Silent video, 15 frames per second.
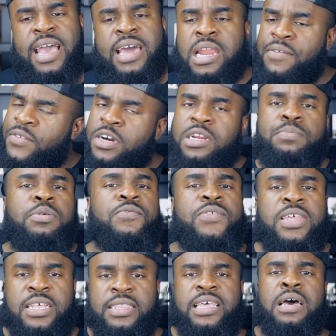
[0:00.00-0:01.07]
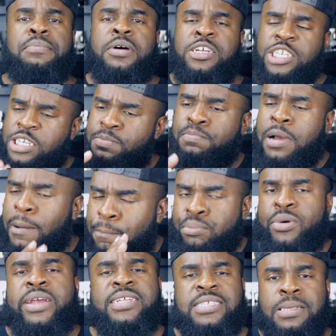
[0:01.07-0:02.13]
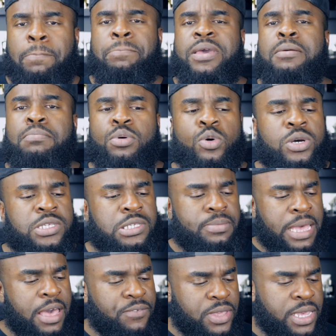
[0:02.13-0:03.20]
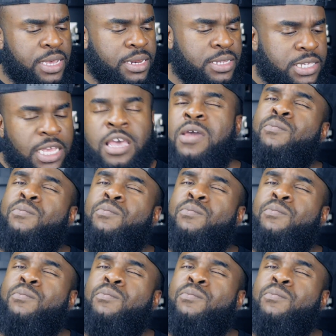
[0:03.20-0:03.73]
And I could have prevented that by, by bringing some big boys, some heavy hitters,